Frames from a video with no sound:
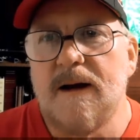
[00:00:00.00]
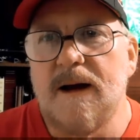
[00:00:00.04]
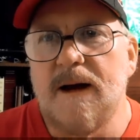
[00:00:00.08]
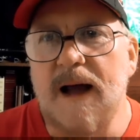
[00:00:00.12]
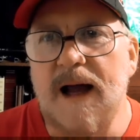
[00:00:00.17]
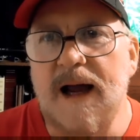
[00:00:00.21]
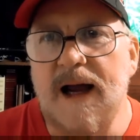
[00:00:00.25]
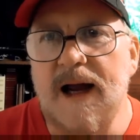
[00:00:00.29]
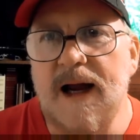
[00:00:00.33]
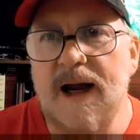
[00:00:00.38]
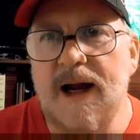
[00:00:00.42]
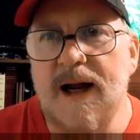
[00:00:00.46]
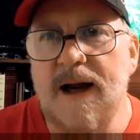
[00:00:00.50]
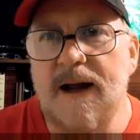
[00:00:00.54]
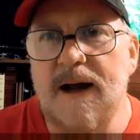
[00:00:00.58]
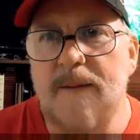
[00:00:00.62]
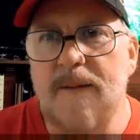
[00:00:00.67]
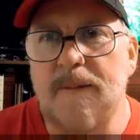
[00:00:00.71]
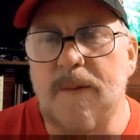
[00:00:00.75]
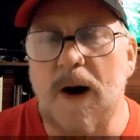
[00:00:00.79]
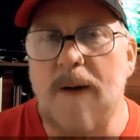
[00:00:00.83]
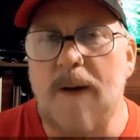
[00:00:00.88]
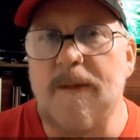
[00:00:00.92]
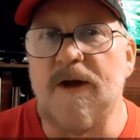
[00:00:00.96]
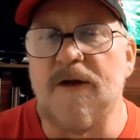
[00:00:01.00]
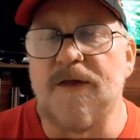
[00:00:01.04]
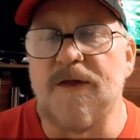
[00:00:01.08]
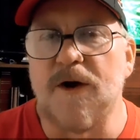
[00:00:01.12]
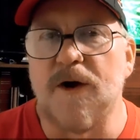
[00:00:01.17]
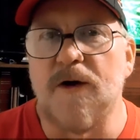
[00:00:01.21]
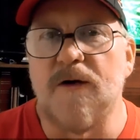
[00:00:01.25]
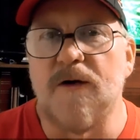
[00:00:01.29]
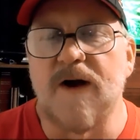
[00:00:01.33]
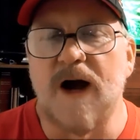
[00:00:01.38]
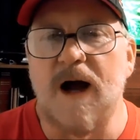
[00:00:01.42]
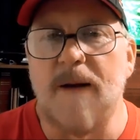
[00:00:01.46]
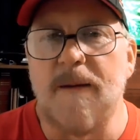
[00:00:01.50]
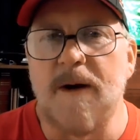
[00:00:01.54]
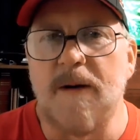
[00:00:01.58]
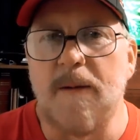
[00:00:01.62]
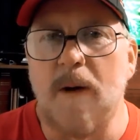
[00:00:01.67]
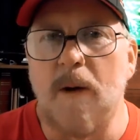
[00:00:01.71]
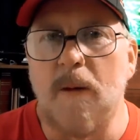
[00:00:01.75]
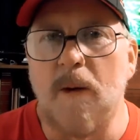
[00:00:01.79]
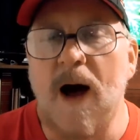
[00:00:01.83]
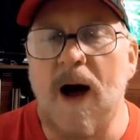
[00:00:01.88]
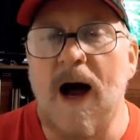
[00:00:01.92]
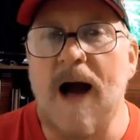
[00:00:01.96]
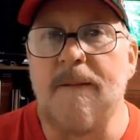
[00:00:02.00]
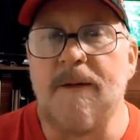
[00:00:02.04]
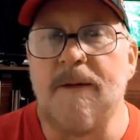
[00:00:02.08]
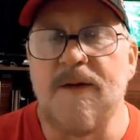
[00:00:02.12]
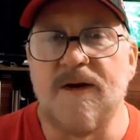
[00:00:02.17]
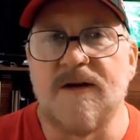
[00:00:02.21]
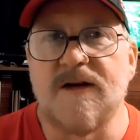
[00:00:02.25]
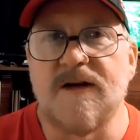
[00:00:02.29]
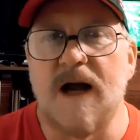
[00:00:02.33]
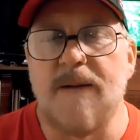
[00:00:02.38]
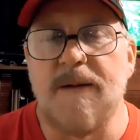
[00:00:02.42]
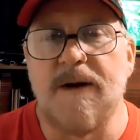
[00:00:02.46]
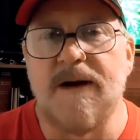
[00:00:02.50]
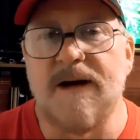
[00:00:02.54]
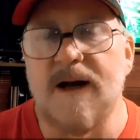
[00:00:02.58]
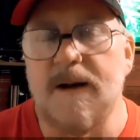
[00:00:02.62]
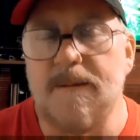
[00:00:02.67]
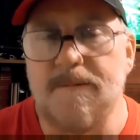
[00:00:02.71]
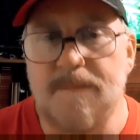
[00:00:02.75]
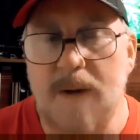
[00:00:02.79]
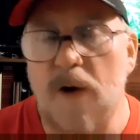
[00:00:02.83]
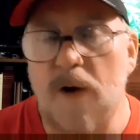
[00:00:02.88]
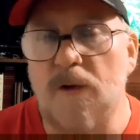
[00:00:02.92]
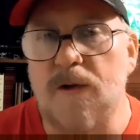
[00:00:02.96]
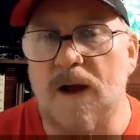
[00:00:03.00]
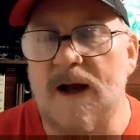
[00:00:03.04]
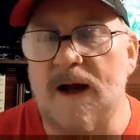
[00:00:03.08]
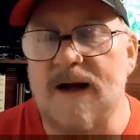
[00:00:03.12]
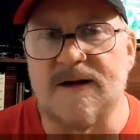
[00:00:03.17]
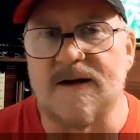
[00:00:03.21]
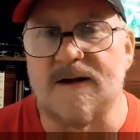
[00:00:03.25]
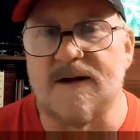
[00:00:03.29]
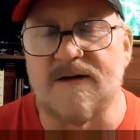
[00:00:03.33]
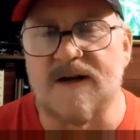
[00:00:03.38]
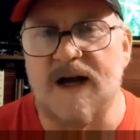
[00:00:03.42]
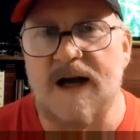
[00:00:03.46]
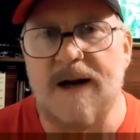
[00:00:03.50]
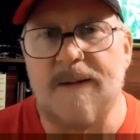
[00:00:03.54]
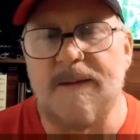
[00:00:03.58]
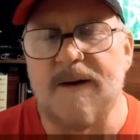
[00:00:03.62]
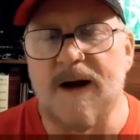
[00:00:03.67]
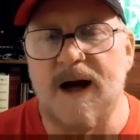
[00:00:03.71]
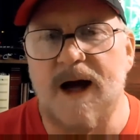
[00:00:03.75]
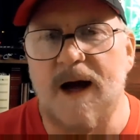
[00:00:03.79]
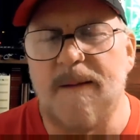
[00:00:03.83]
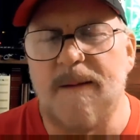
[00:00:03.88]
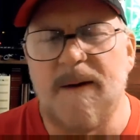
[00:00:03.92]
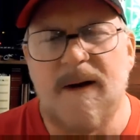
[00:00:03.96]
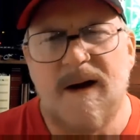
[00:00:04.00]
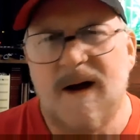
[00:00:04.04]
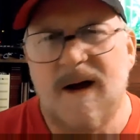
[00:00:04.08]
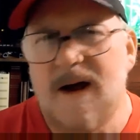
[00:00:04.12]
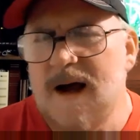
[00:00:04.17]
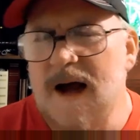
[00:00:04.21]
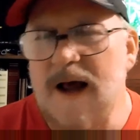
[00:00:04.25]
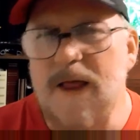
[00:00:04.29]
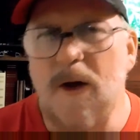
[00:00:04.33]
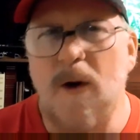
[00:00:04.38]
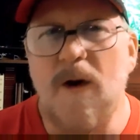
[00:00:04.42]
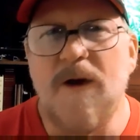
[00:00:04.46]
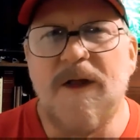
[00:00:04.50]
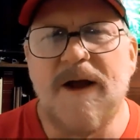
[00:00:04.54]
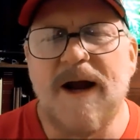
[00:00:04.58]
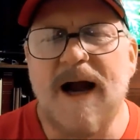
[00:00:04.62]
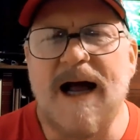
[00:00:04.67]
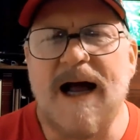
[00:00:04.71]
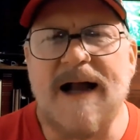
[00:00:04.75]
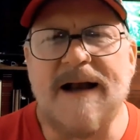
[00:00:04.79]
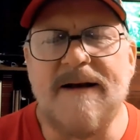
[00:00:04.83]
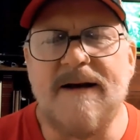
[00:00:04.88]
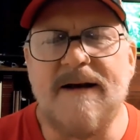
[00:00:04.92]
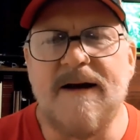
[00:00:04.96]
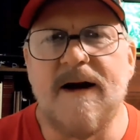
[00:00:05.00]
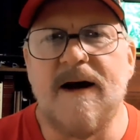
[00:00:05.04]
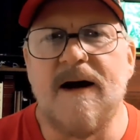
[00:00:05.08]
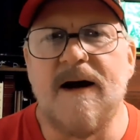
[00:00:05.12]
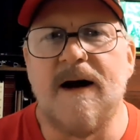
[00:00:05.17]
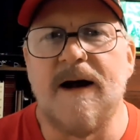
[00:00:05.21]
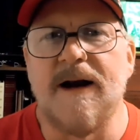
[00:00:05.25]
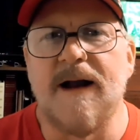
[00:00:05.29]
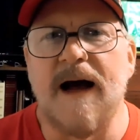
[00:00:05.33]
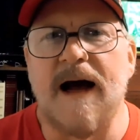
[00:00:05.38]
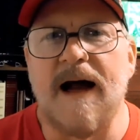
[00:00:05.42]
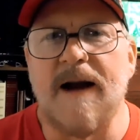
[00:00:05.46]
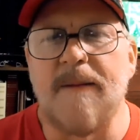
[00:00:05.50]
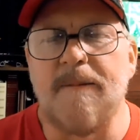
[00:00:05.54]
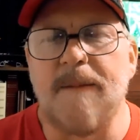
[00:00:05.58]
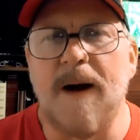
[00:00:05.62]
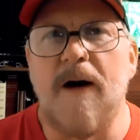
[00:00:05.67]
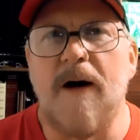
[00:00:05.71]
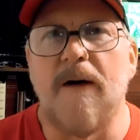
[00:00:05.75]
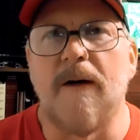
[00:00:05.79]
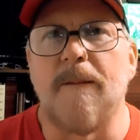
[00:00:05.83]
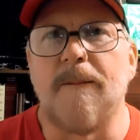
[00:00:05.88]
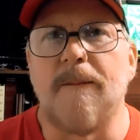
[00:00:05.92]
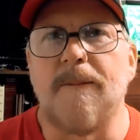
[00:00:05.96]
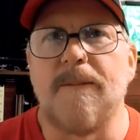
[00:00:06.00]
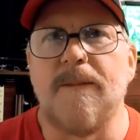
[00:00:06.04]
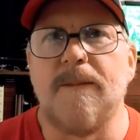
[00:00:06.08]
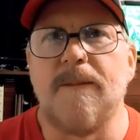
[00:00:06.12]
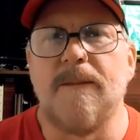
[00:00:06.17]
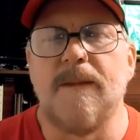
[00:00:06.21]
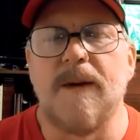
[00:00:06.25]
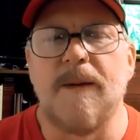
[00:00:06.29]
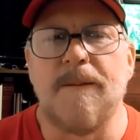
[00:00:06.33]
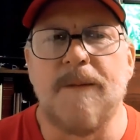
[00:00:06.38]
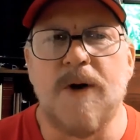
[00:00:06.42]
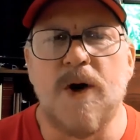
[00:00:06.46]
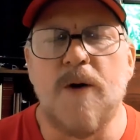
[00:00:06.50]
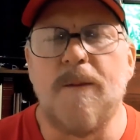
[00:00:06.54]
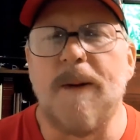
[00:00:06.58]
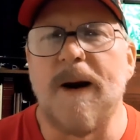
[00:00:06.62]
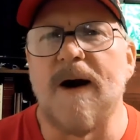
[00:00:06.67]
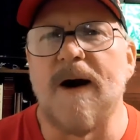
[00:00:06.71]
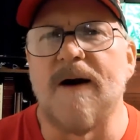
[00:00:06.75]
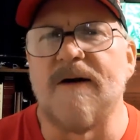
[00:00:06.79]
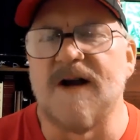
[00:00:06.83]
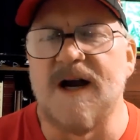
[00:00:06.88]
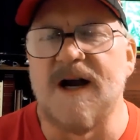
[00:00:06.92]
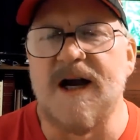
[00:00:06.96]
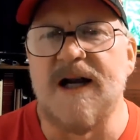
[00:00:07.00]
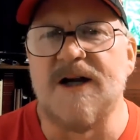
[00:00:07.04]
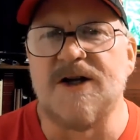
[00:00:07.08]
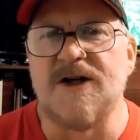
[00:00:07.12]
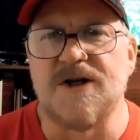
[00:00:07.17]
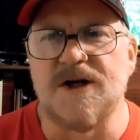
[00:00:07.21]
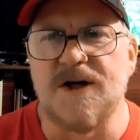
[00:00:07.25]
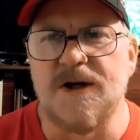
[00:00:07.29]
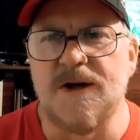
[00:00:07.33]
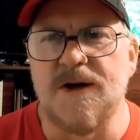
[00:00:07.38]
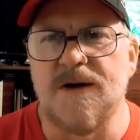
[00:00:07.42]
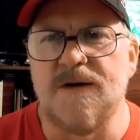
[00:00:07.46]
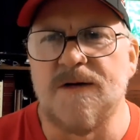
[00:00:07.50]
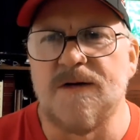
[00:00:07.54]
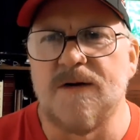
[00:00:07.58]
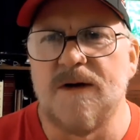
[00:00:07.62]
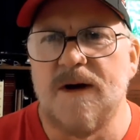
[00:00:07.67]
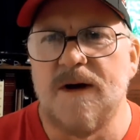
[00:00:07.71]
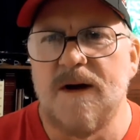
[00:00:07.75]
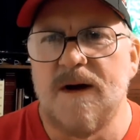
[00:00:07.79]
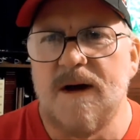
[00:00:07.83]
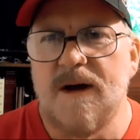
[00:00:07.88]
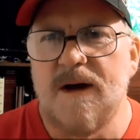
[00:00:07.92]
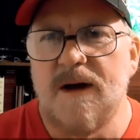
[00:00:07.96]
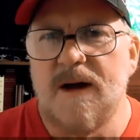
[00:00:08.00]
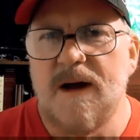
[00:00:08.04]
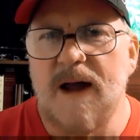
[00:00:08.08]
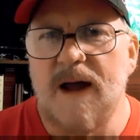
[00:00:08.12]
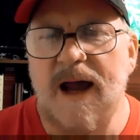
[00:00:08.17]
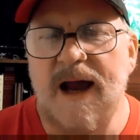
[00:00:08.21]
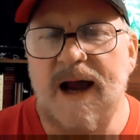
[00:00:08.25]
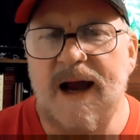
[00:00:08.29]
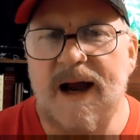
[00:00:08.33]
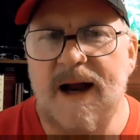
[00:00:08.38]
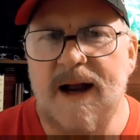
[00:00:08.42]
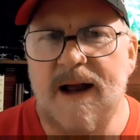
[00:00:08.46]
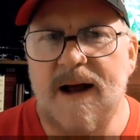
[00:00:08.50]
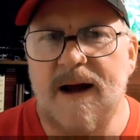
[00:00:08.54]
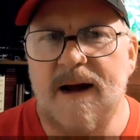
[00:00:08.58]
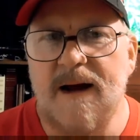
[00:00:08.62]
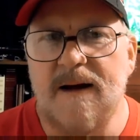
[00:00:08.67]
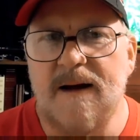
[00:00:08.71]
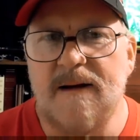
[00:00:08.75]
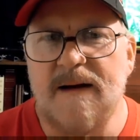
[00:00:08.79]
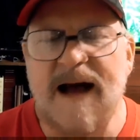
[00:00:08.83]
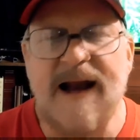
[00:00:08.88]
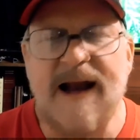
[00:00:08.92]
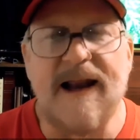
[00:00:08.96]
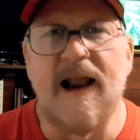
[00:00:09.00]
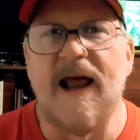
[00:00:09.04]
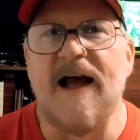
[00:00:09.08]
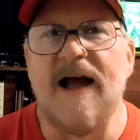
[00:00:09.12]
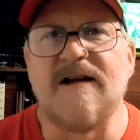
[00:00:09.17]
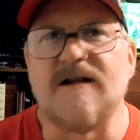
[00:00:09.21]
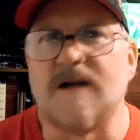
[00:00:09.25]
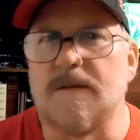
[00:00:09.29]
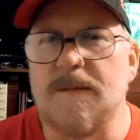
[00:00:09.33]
and probably the 3rd time in my right, but this time it did both legs at the same time. The only thing I'd done, I'd bought a new pair of tennis shoes, and I had laced